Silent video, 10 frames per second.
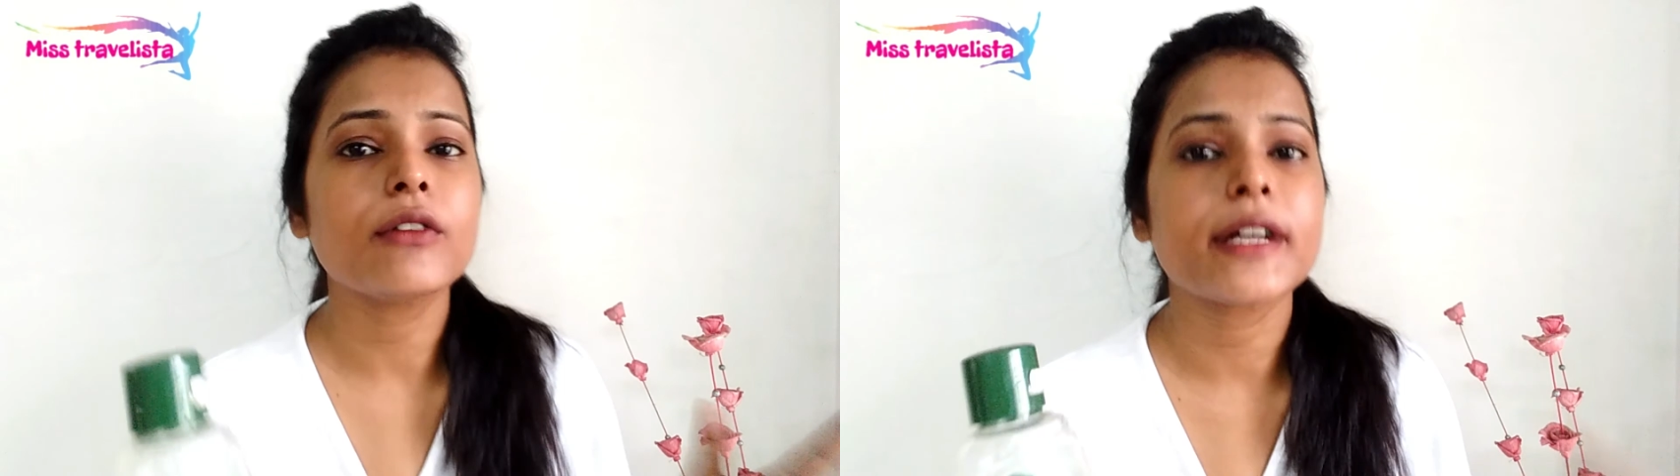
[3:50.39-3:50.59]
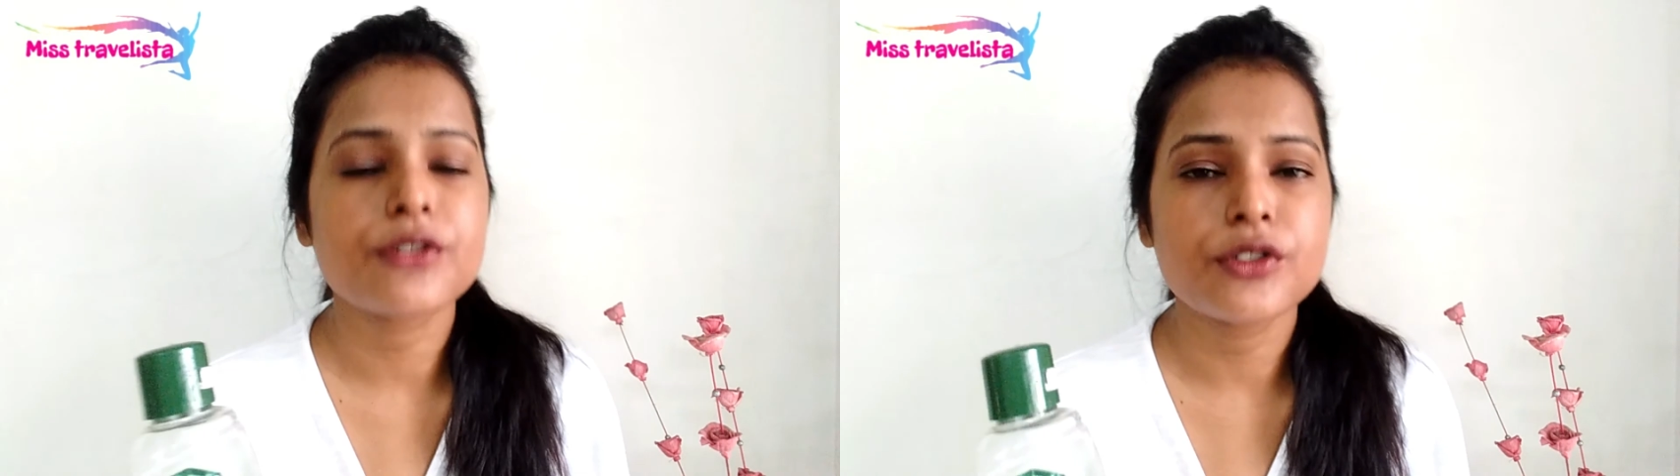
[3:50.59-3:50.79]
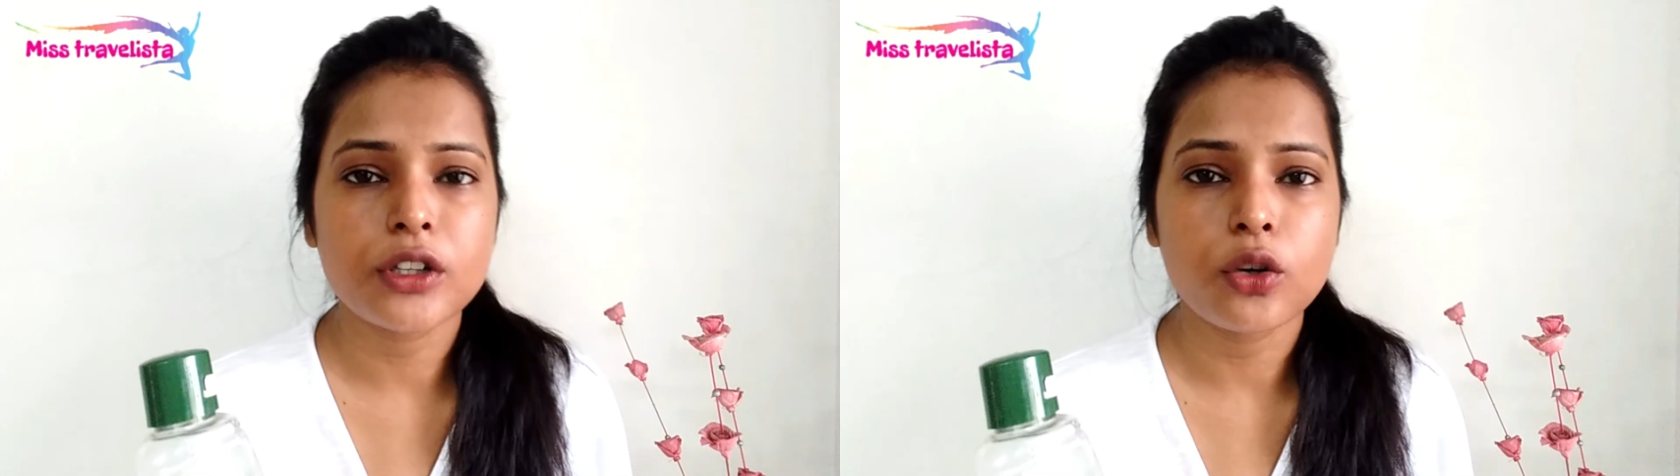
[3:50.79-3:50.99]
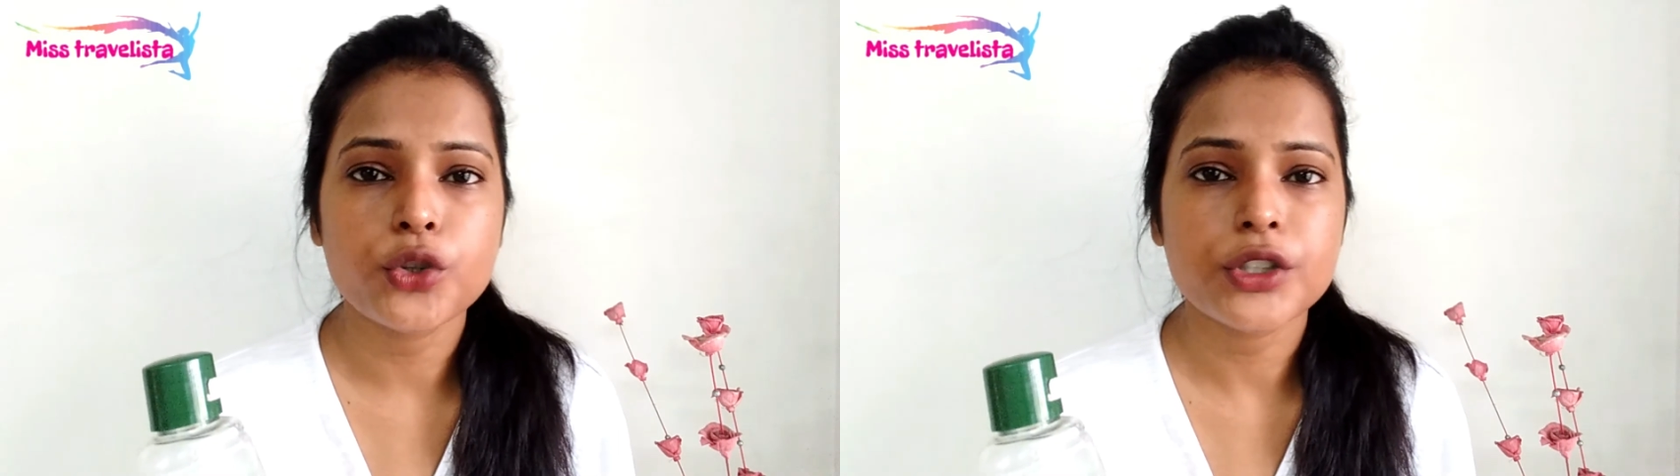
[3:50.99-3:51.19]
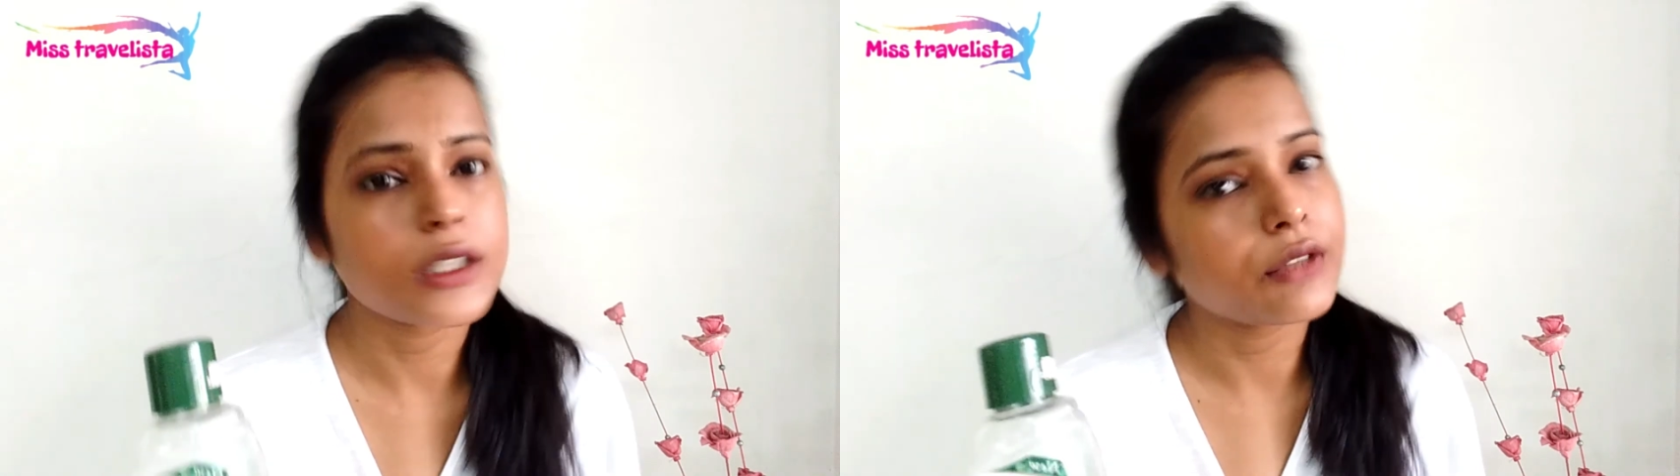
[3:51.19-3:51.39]
Astringent
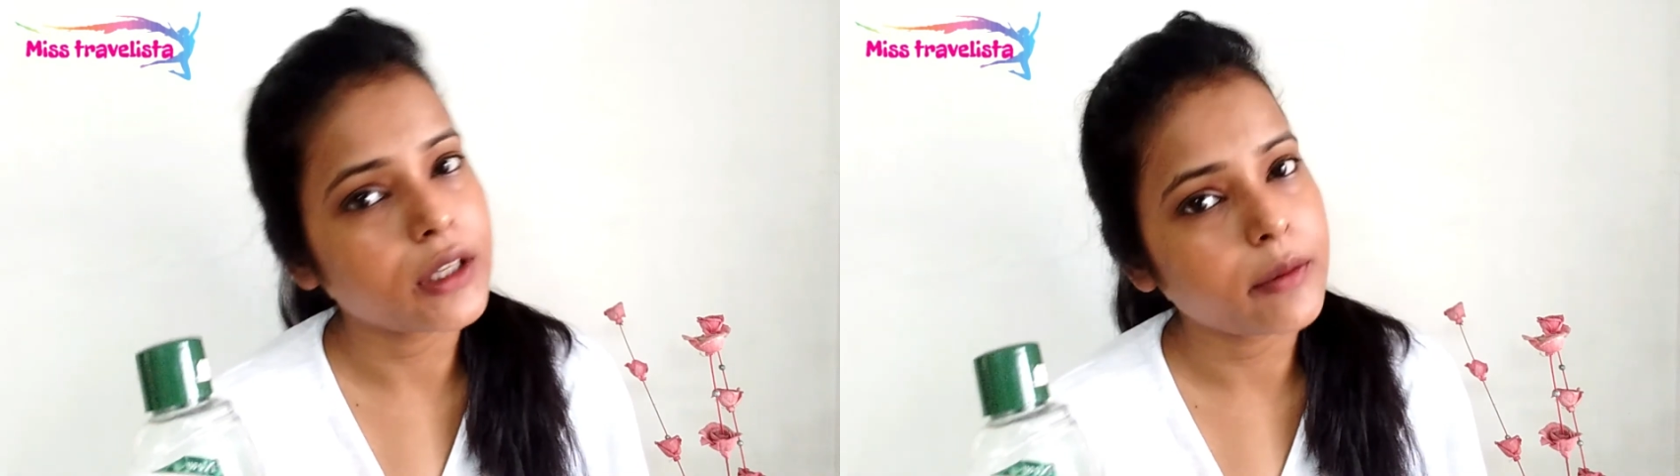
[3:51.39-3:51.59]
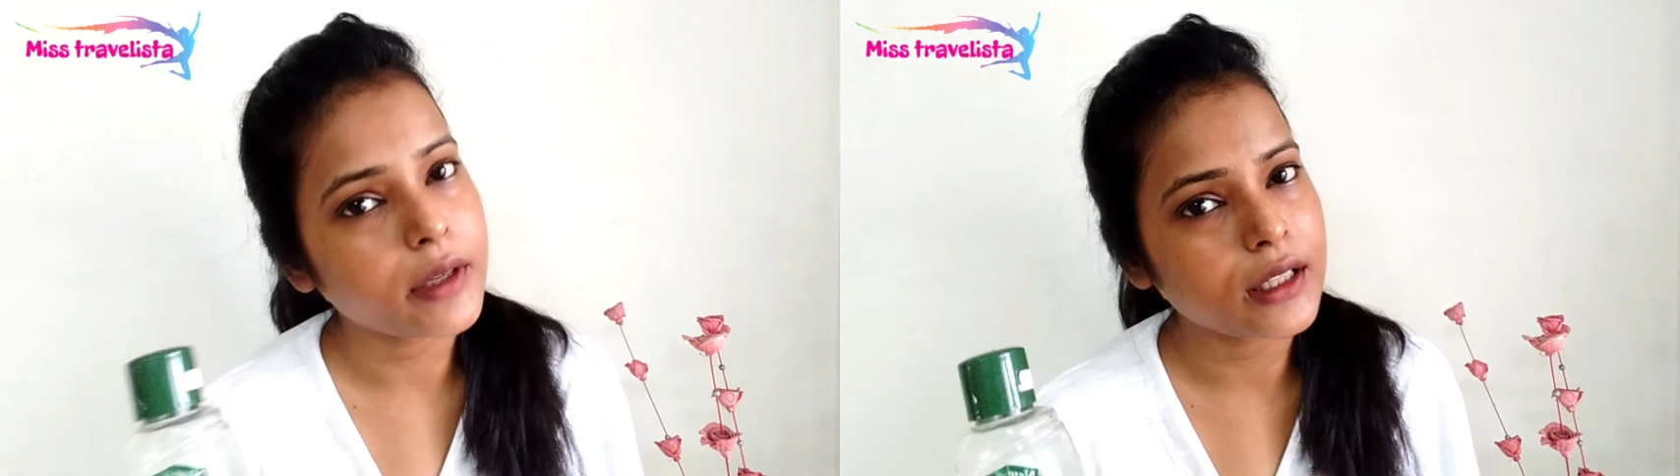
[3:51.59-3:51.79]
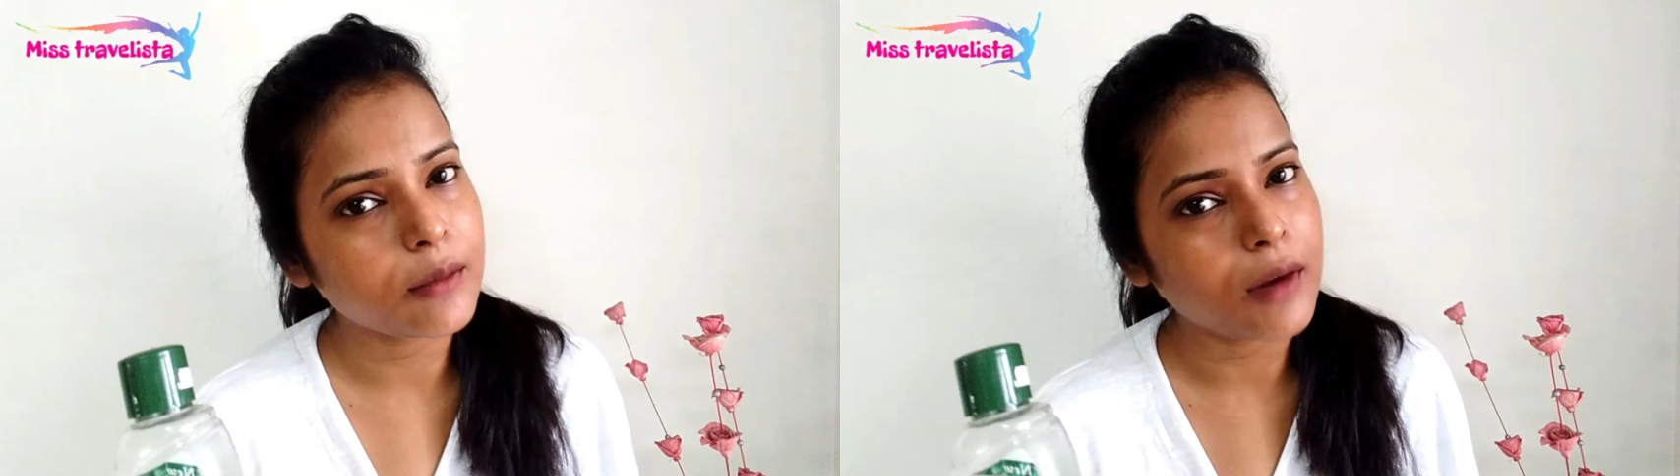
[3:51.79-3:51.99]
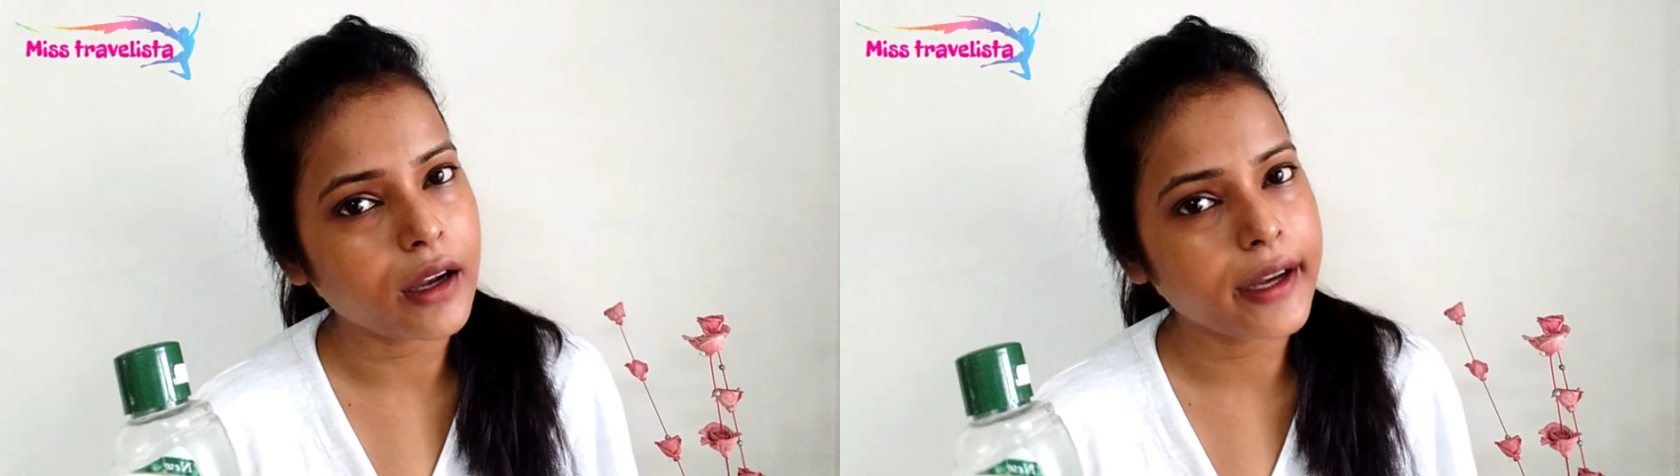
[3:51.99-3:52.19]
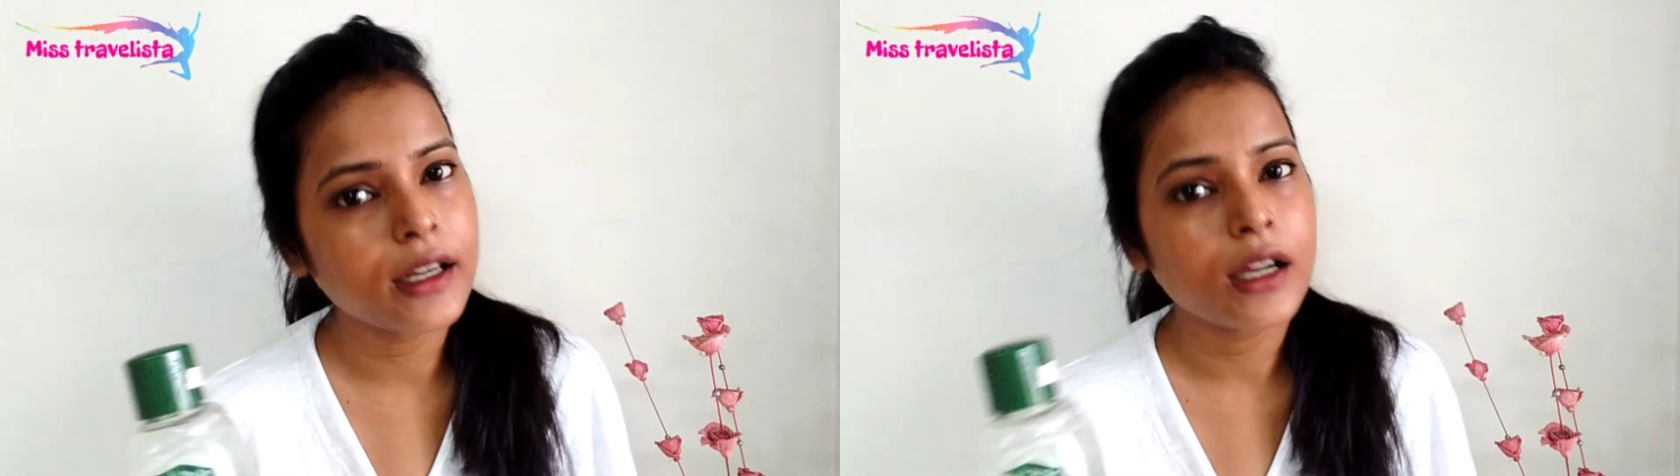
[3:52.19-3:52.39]
Lotions available in the
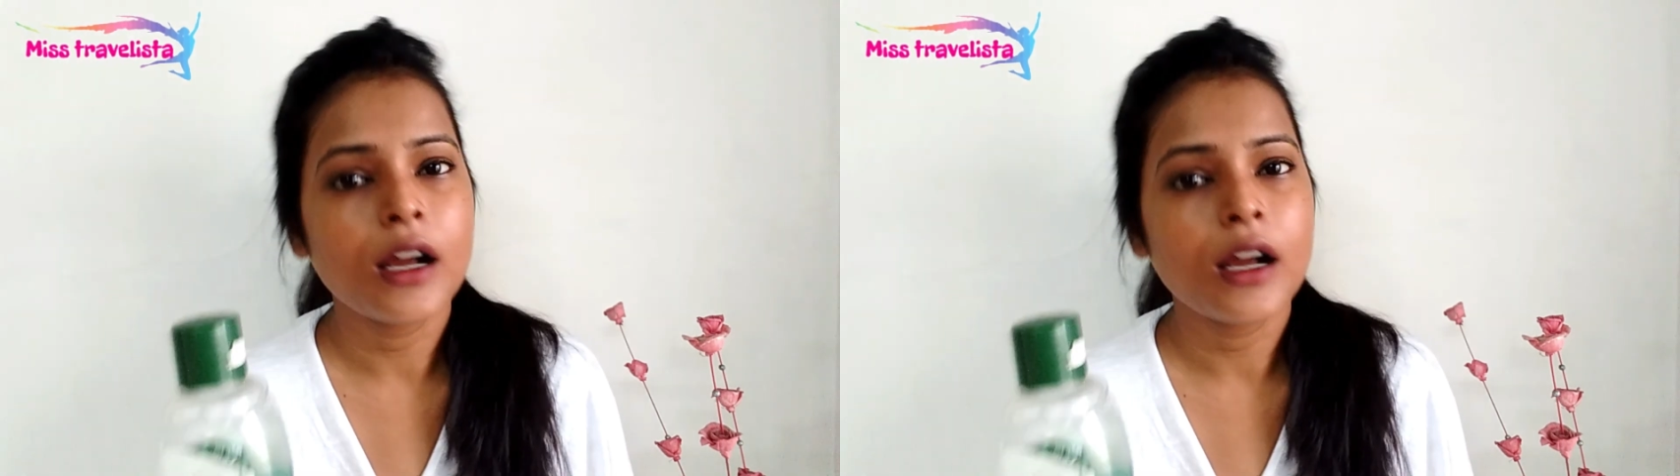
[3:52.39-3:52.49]
market.